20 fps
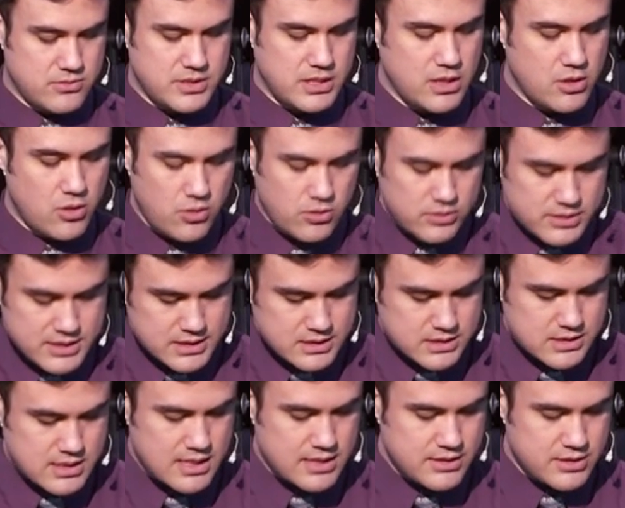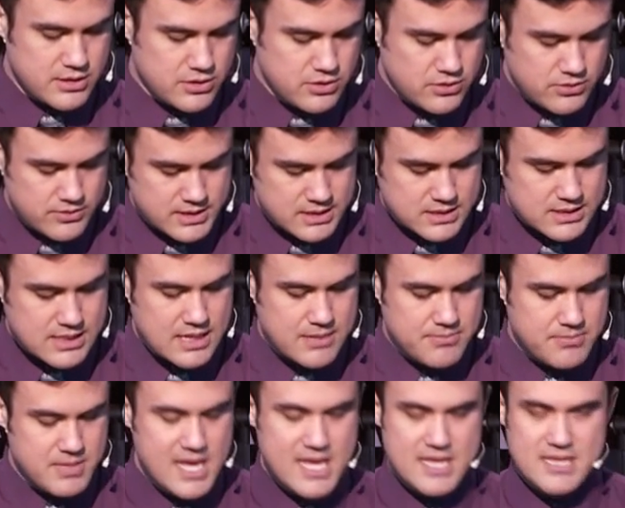The old has gone, the new has come.